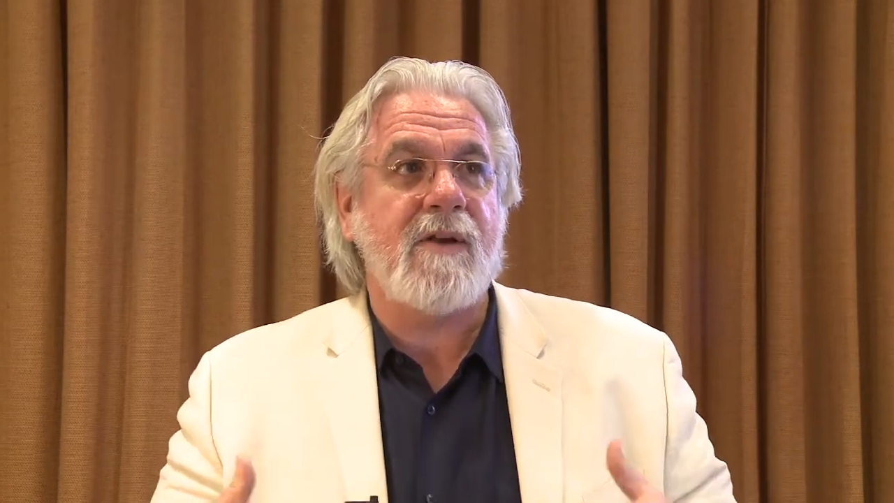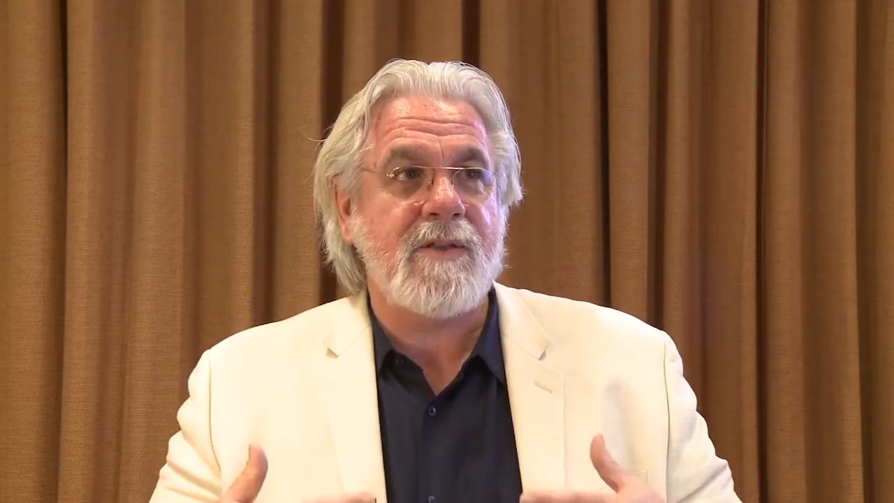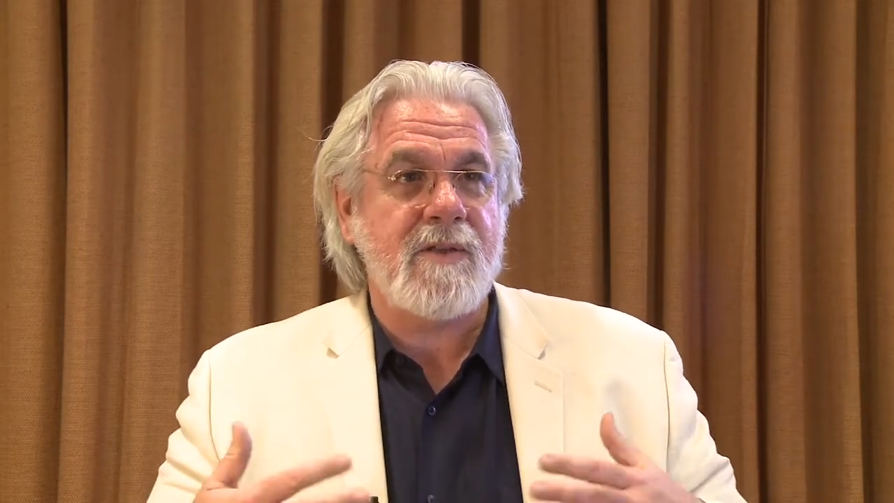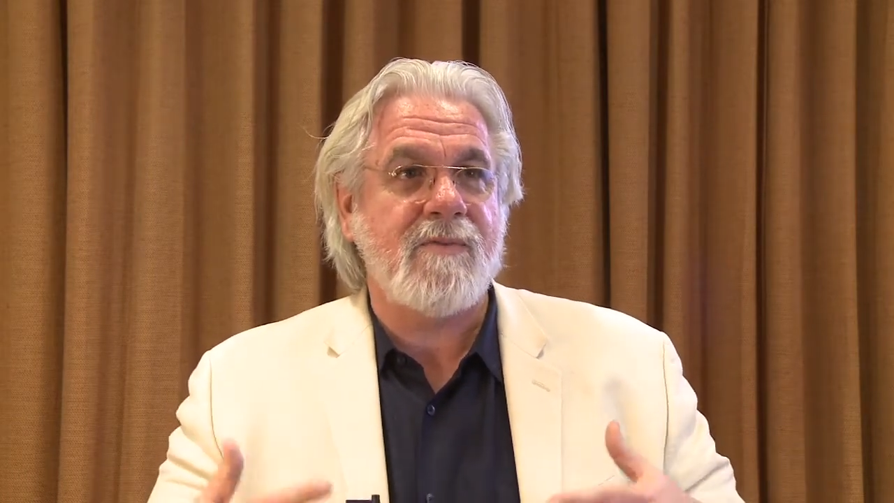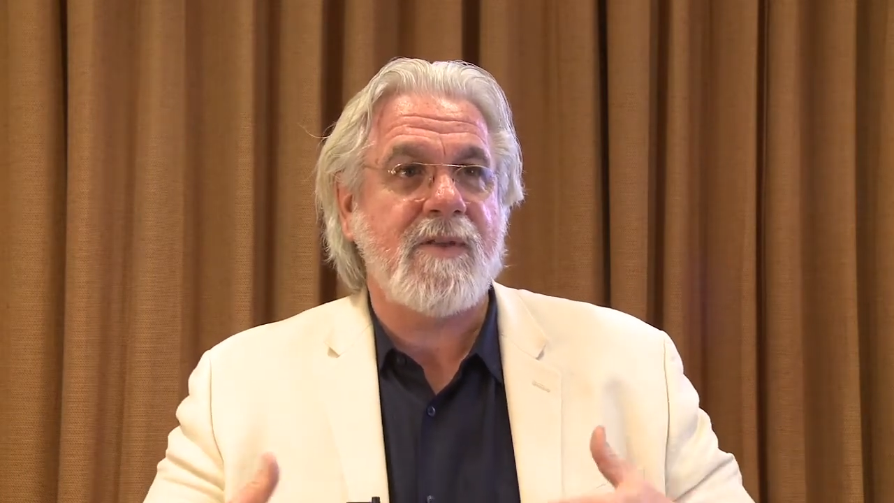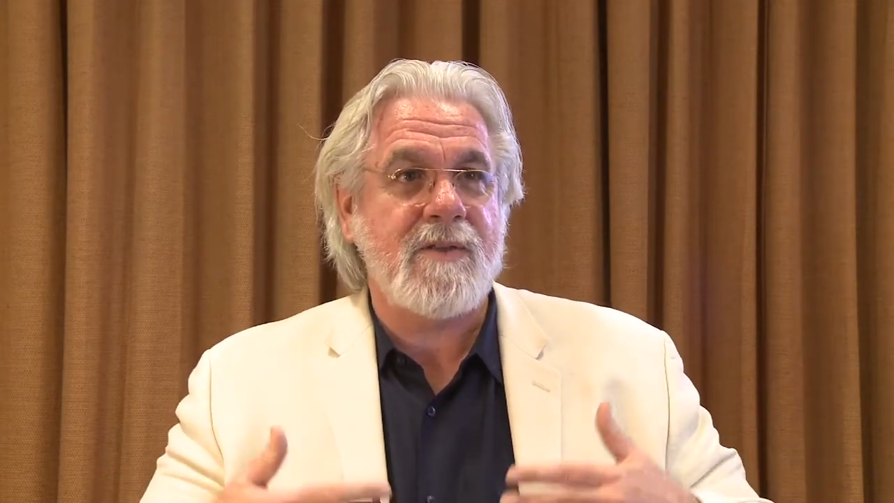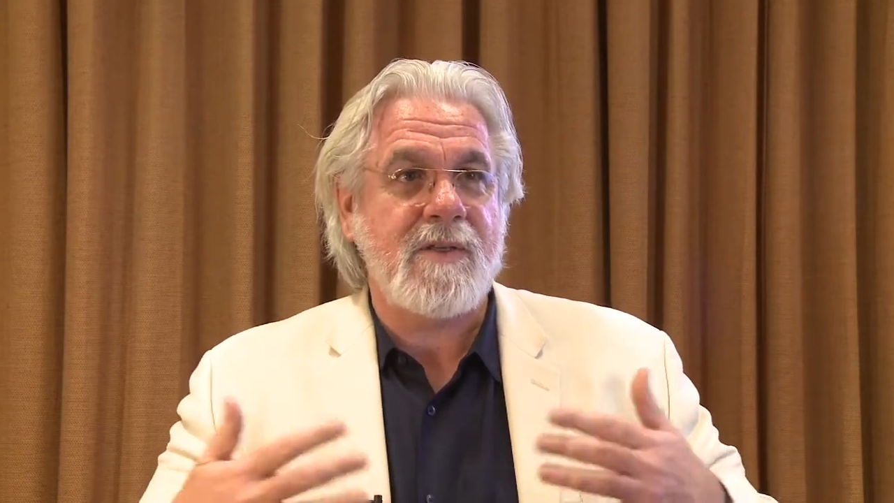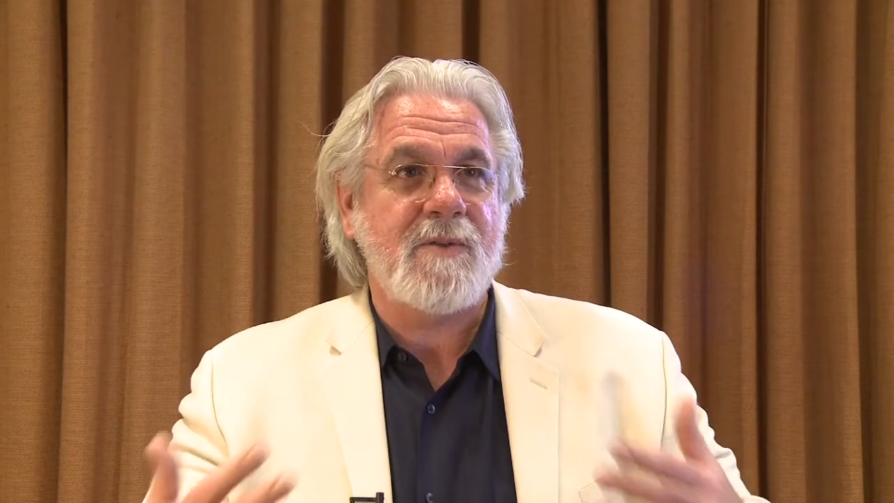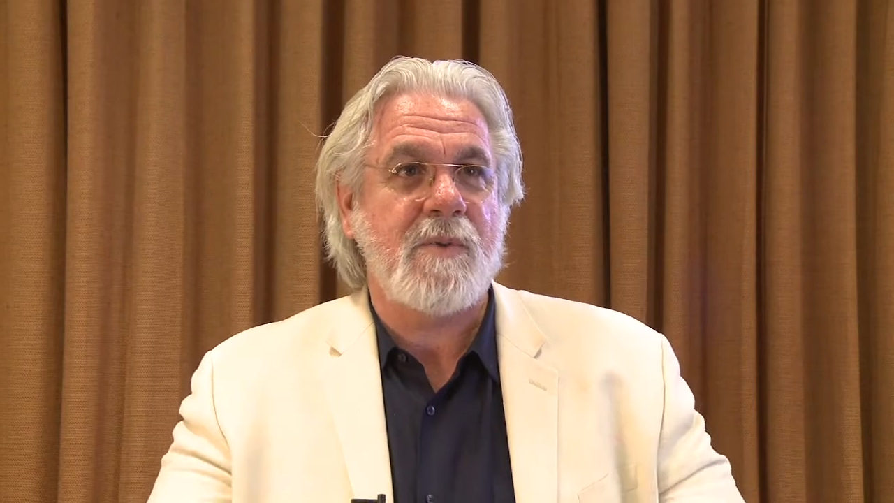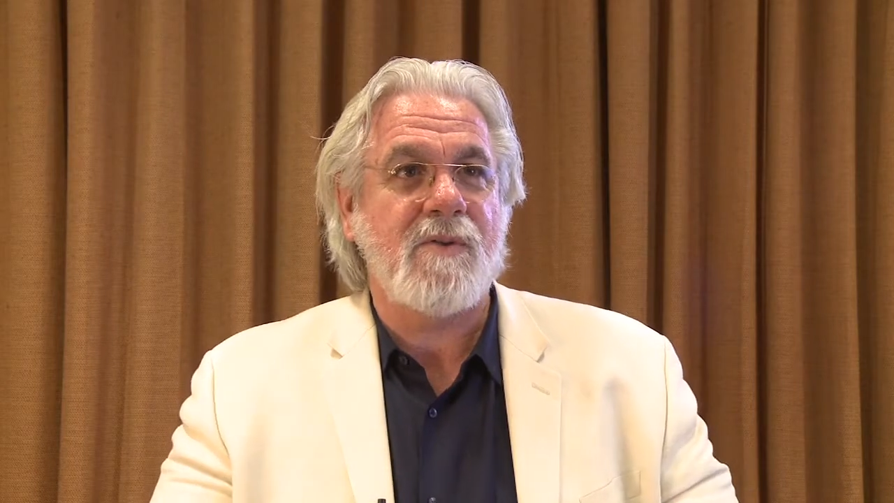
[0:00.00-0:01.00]
us of this
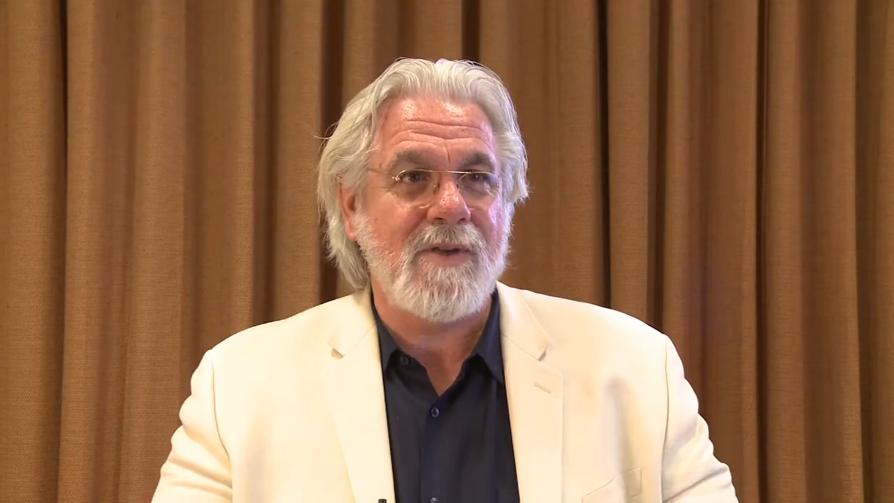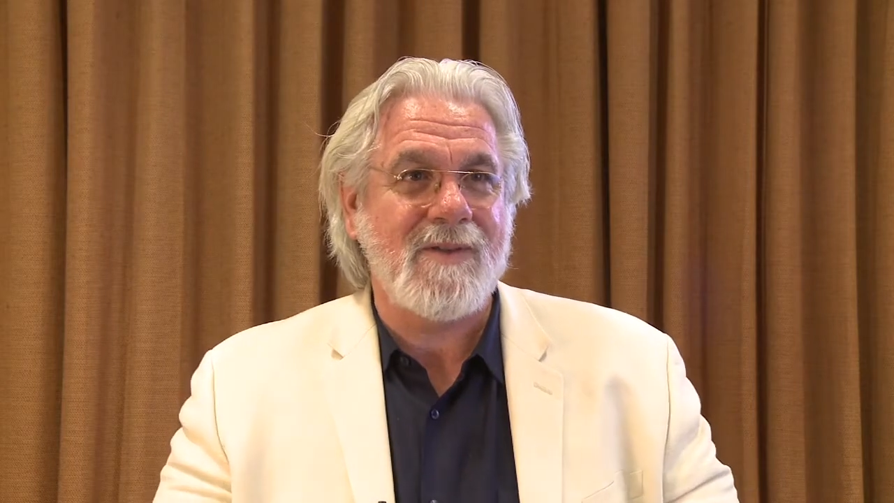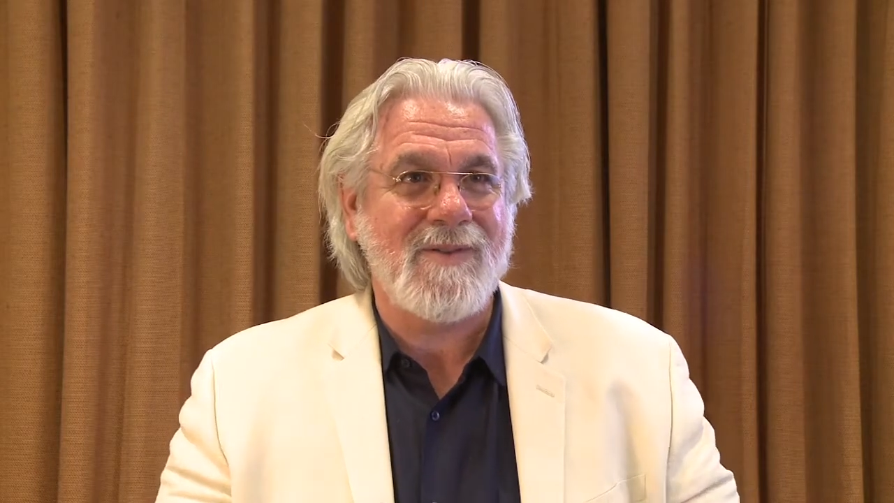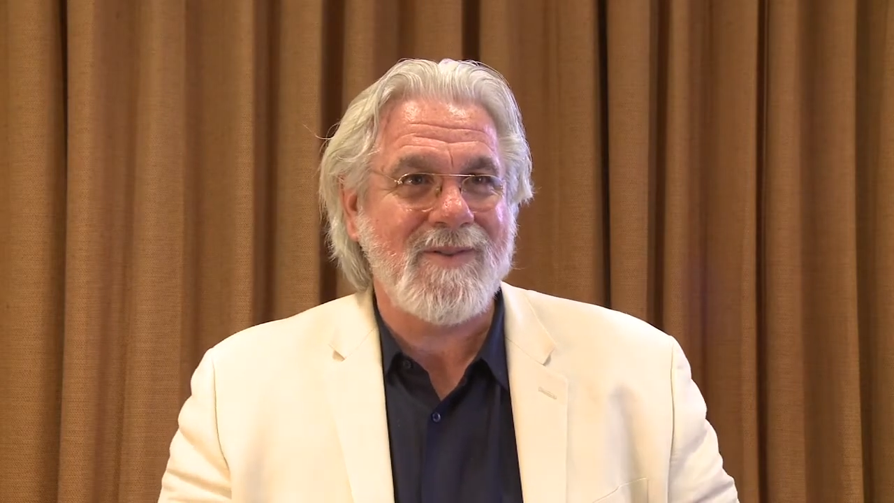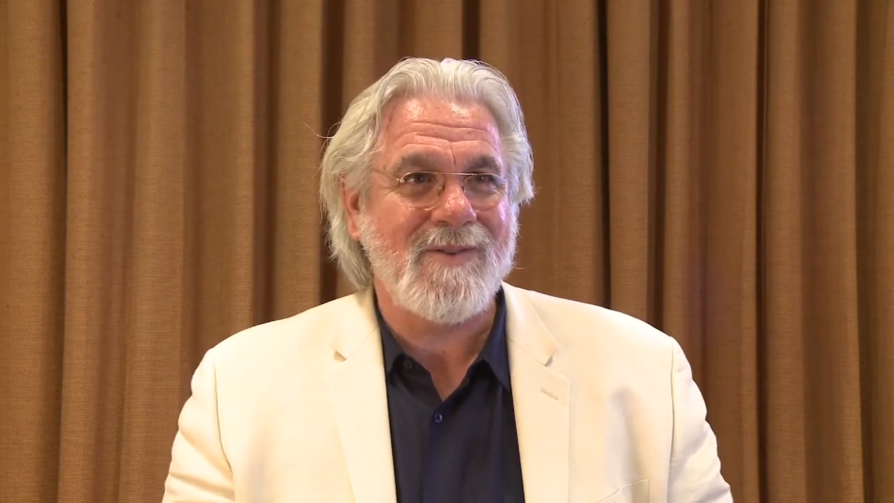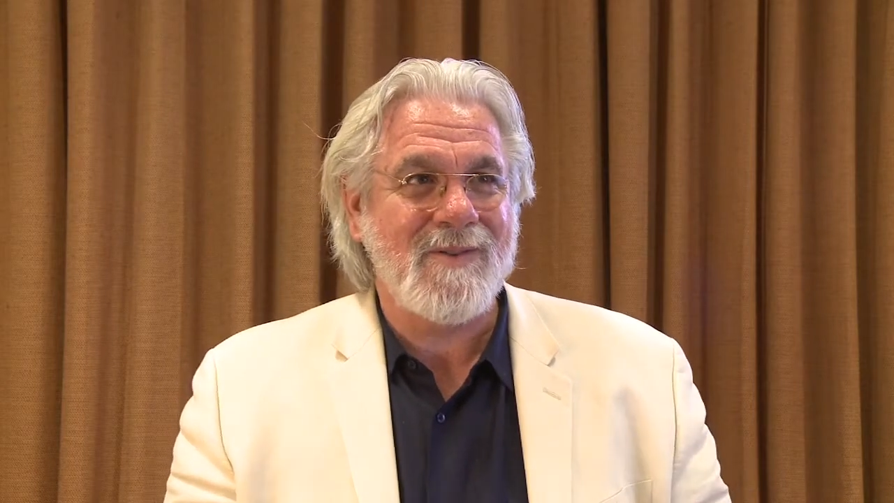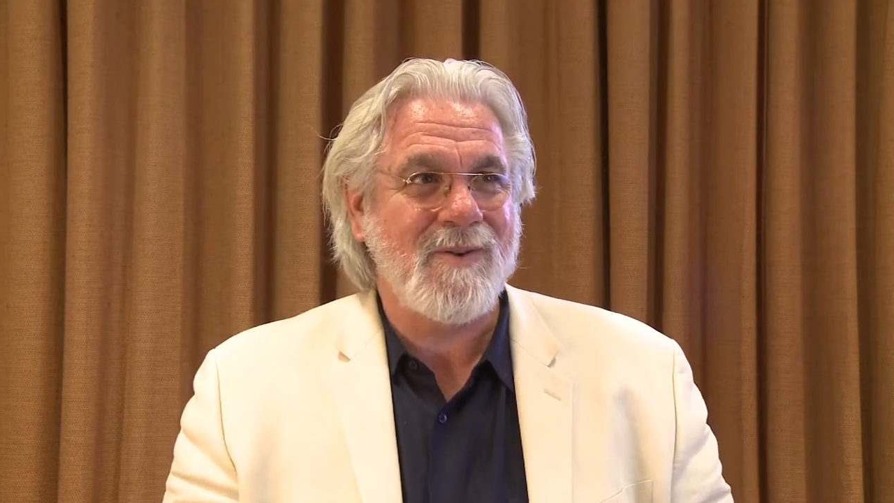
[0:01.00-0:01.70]
experience,